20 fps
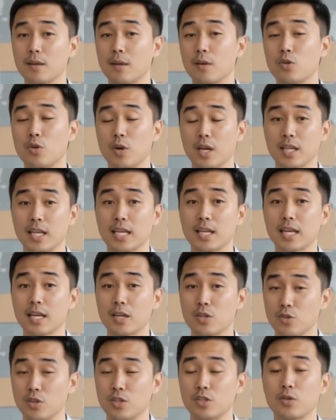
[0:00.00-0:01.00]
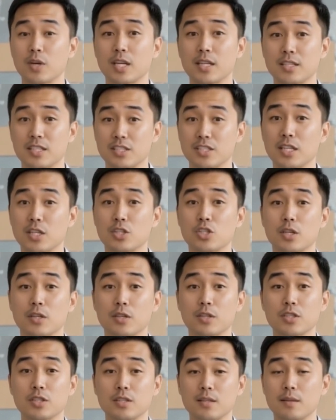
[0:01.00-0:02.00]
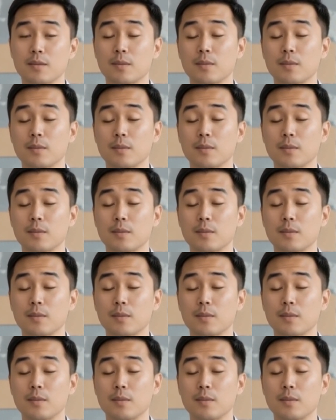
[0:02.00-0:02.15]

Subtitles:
trading interest rate decisions.